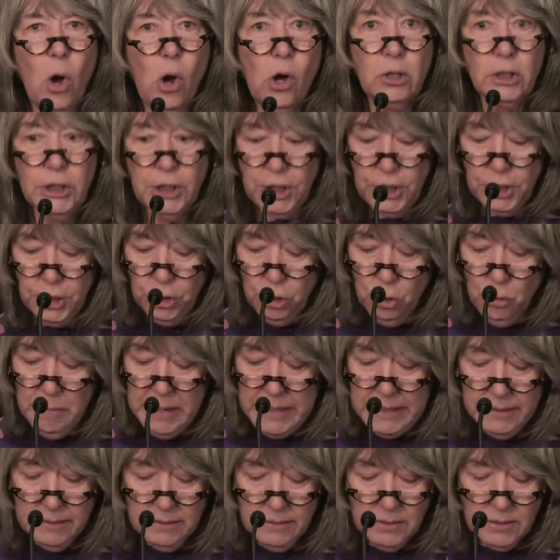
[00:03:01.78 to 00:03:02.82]
all
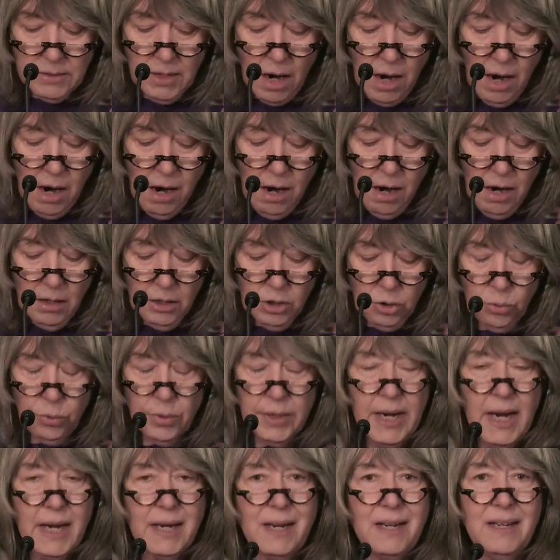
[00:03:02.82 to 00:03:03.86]
humans, are
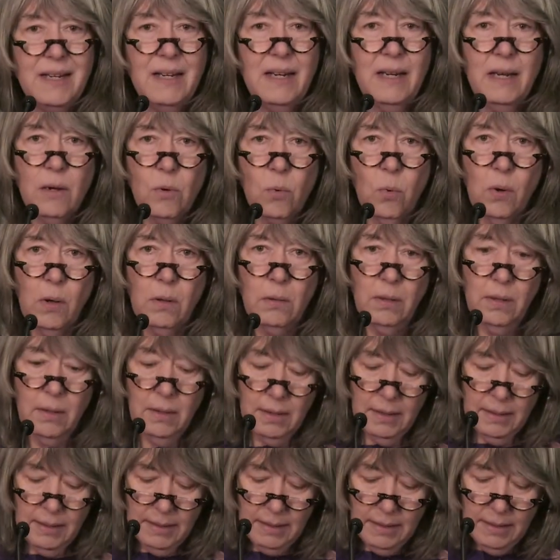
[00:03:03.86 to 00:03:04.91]
created equal,
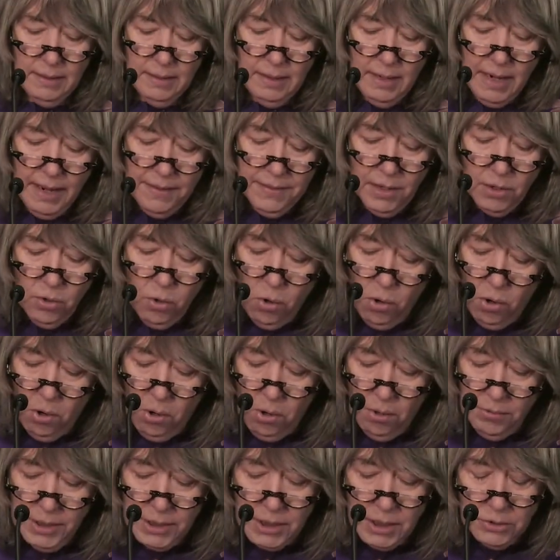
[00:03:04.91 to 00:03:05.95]
and that
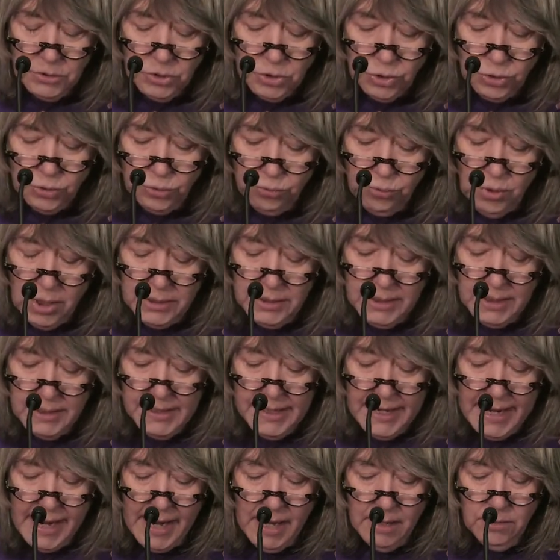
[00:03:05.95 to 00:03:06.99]
all the
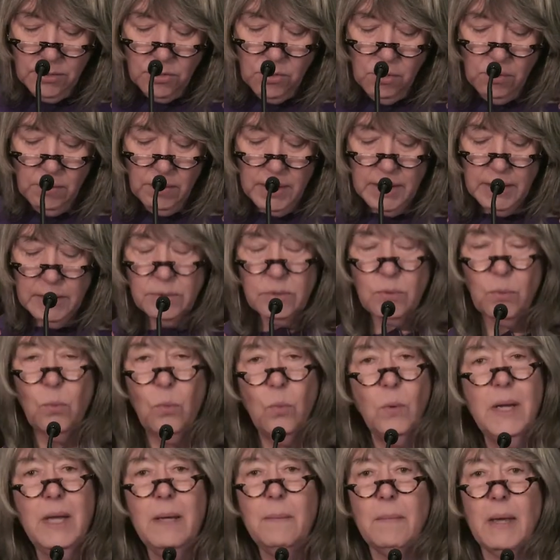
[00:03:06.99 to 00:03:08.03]
constructed categories
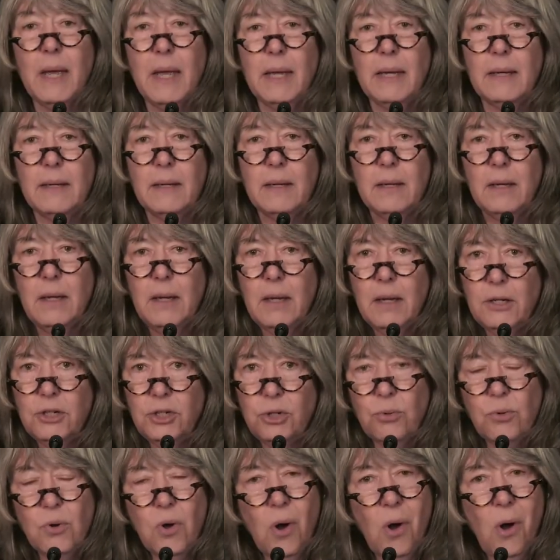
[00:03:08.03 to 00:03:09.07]
we make
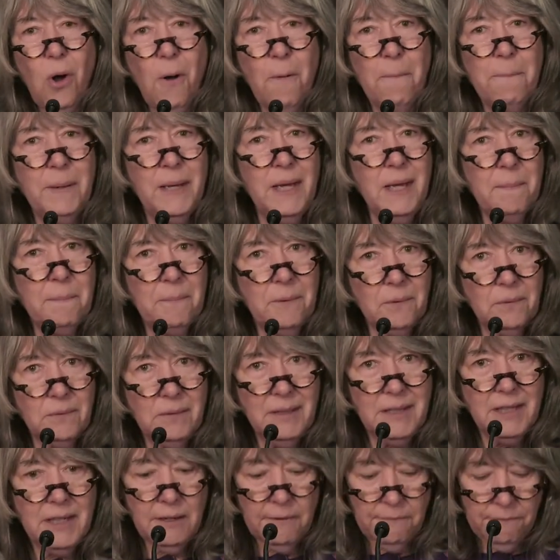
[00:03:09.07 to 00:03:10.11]
to call people
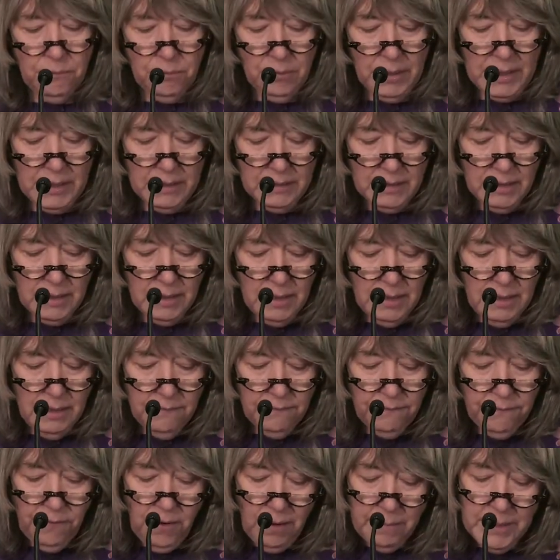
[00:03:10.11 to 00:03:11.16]
different
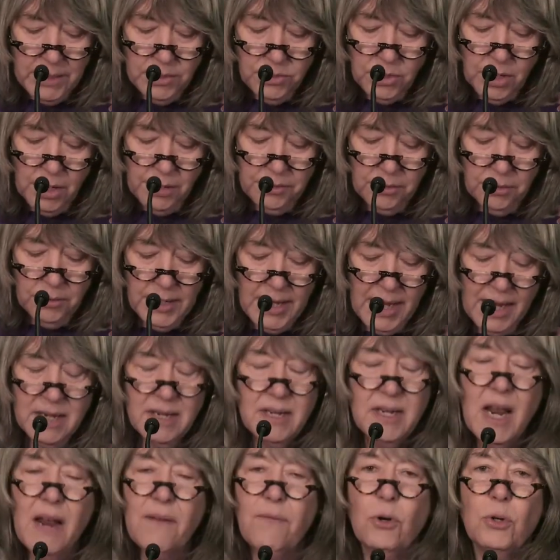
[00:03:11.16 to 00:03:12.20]
from each other
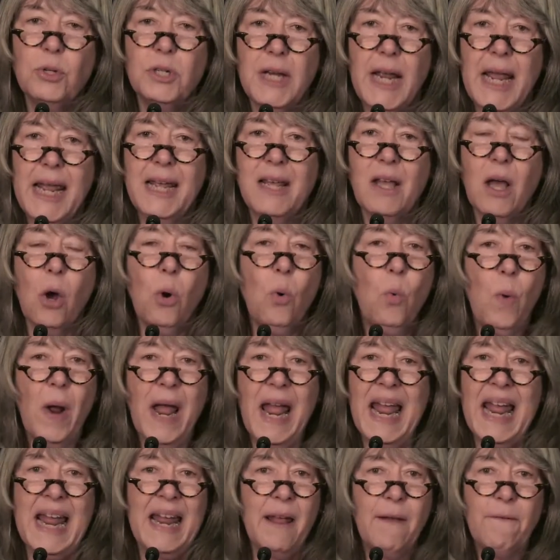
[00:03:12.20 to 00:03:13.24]
can never take
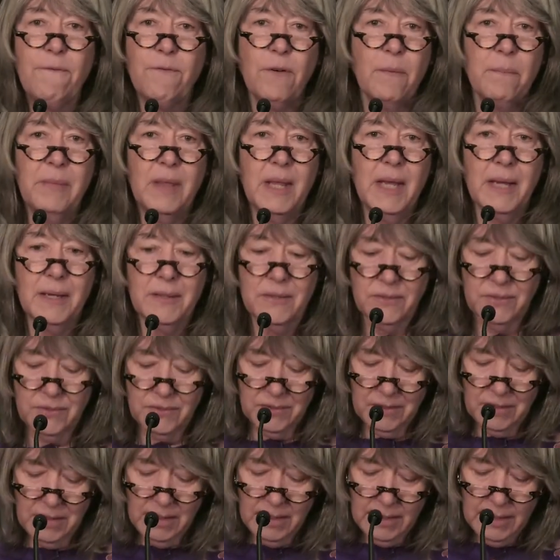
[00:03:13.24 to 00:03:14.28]
away from this.